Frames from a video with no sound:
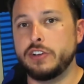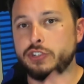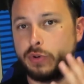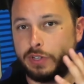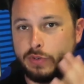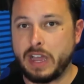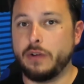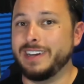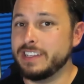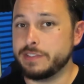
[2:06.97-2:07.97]
showing you how
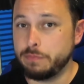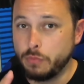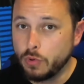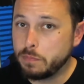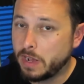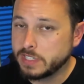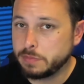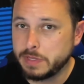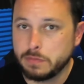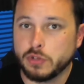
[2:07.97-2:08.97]
it is more
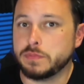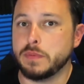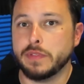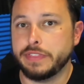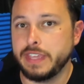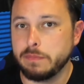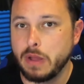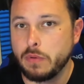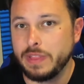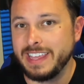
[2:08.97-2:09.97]
possible than most people think by
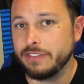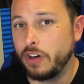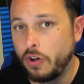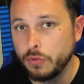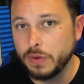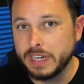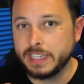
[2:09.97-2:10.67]
what they've already